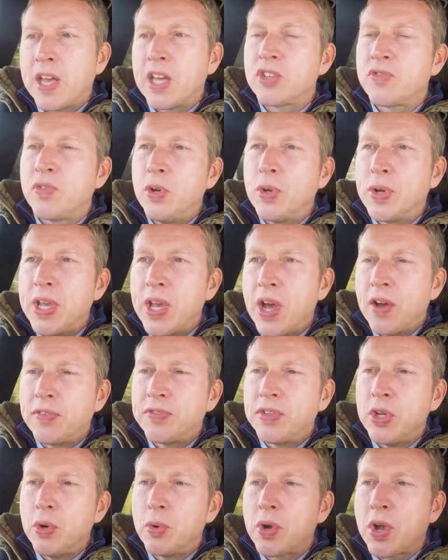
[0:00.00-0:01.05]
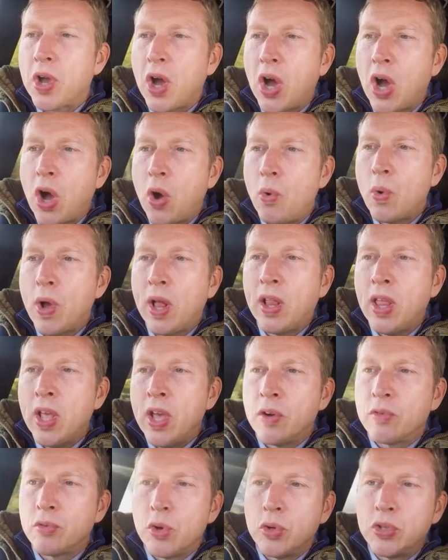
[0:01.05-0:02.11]
As for looking after your car, well,
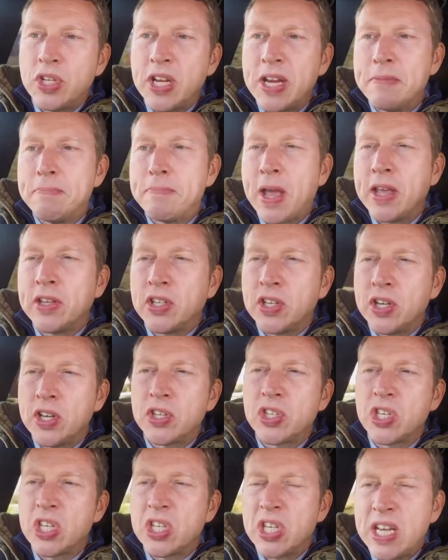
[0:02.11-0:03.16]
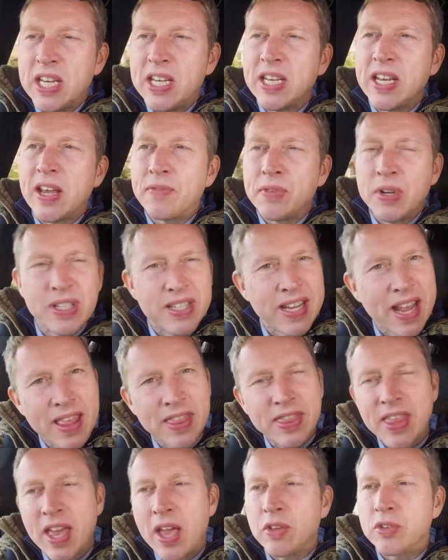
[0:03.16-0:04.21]
routine maintenance is needed every
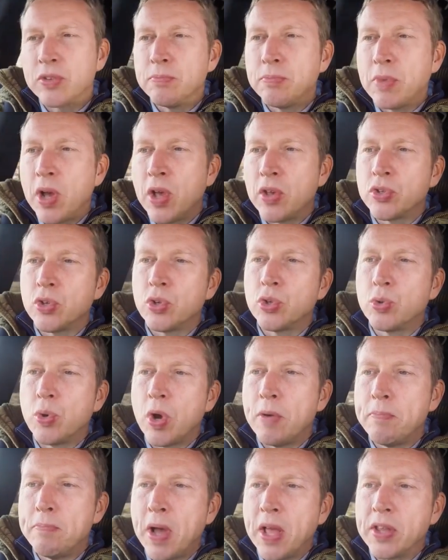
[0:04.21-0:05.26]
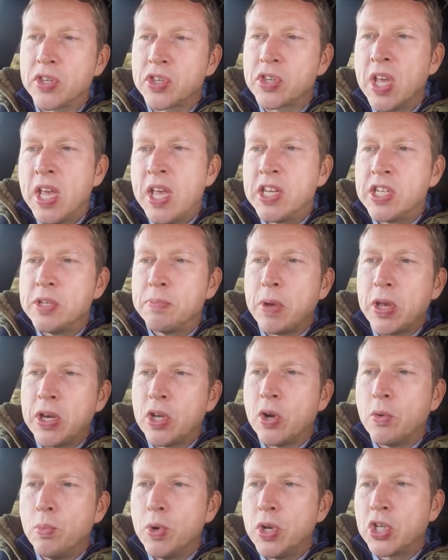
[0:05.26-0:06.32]
10,000 miles or 12 months,
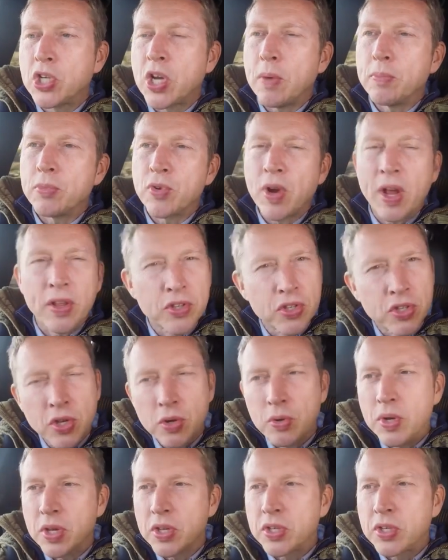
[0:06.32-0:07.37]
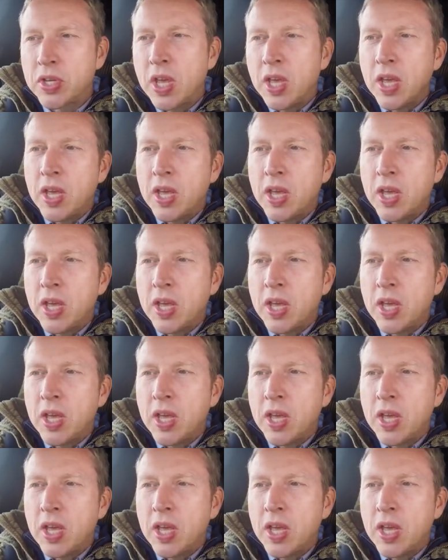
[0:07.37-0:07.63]
depending on which comes round soonest.